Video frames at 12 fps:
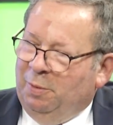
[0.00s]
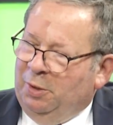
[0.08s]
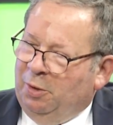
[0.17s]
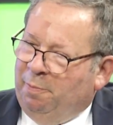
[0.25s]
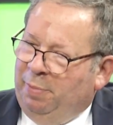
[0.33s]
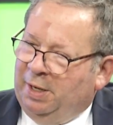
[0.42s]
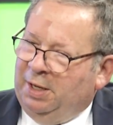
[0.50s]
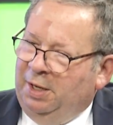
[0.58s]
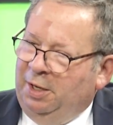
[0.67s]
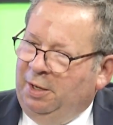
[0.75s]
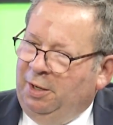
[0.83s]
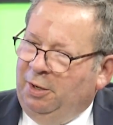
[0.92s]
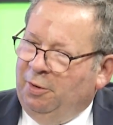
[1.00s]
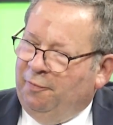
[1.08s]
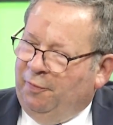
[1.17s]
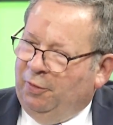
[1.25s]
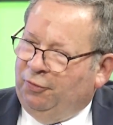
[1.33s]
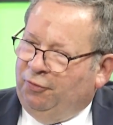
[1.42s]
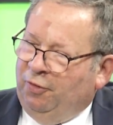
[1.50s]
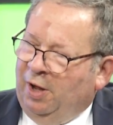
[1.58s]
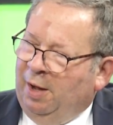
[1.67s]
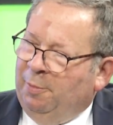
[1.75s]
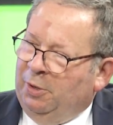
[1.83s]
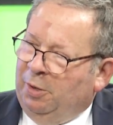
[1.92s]
when you're picking your first
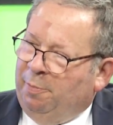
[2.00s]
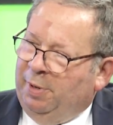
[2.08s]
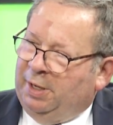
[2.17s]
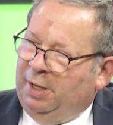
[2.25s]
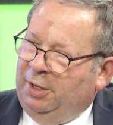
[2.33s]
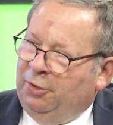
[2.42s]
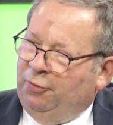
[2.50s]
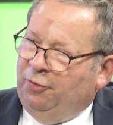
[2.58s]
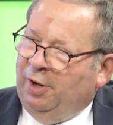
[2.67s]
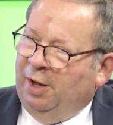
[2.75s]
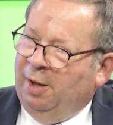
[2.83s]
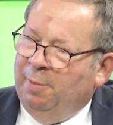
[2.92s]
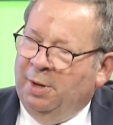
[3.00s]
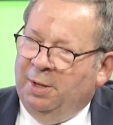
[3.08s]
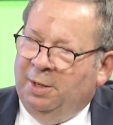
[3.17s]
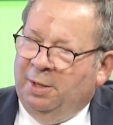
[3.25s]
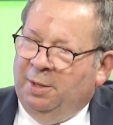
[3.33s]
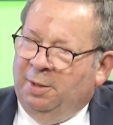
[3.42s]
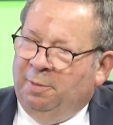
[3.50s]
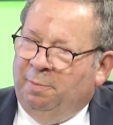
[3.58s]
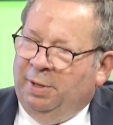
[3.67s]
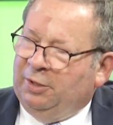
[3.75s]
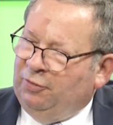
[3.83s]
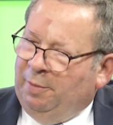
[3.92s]
job, when you're picking your job,
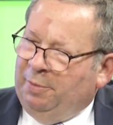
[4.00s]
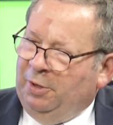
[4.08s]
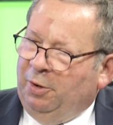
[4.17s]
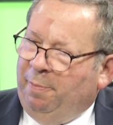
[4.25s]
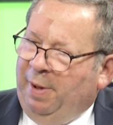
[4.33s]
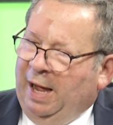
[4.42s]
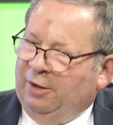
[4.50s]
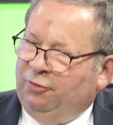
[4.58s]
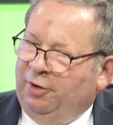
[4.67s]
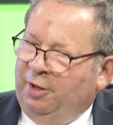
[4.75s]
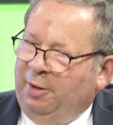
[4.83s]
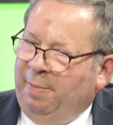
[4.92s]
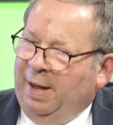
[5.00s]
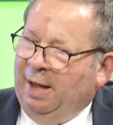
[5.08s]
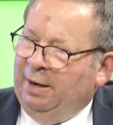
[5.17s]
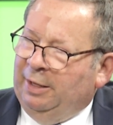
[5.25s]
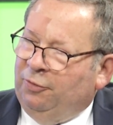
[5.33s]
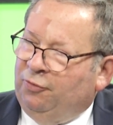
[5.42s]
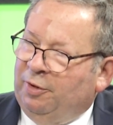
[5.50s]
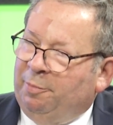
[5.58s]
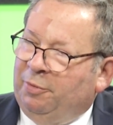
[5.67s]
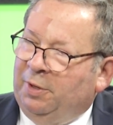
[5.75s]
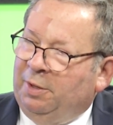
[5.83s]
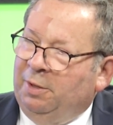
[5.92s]
pick something you're passionate about and
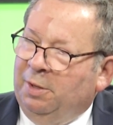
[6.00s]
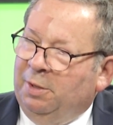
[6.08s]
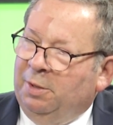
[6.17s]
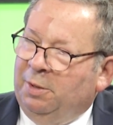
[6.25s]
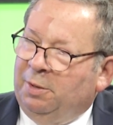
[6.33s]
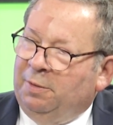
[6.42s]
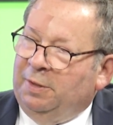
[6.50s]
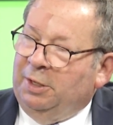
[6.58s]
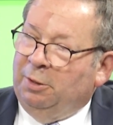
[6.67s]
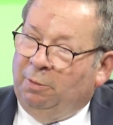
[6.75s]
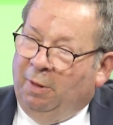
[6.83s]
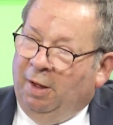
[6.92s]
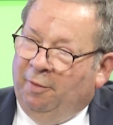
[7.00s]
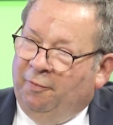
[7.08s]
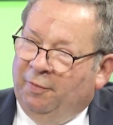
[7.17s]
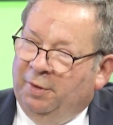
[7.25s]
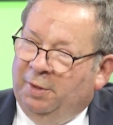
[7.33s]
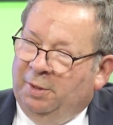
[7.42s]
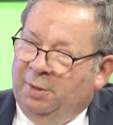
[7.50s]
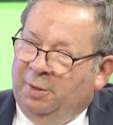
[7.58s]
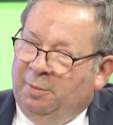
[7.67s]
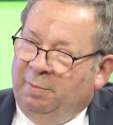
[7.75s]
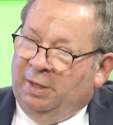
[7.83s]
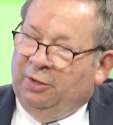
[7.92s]
something that you love.
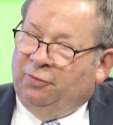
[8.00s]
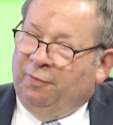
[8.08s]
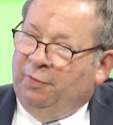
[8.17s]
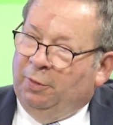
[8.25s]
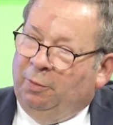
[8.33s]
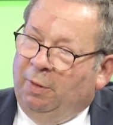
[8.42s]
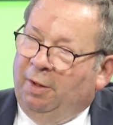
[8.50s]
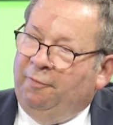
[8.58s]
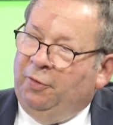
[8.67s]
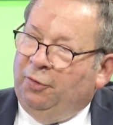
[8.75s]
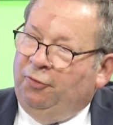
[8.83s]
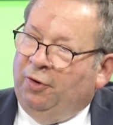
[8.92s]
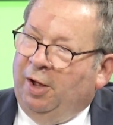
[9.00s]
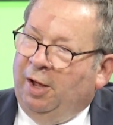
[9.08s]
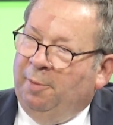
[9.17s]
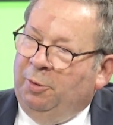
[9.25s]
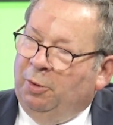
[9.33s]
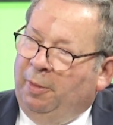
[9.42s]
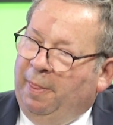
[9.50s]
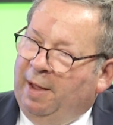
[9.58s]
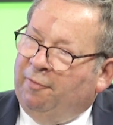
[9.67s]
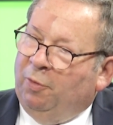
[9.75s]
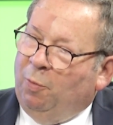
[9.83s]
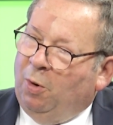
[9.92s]
Because if you love your job, you'll
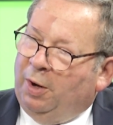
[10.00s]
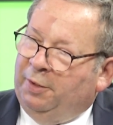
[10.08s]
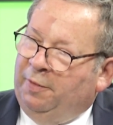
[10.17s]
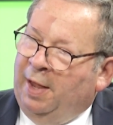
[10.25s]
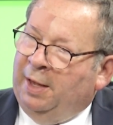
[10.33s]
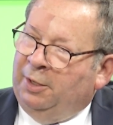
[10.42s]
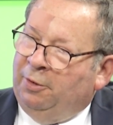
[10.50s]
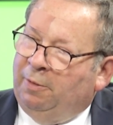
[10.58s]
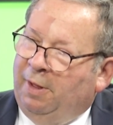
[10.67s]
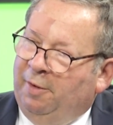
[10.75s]
never work a day in your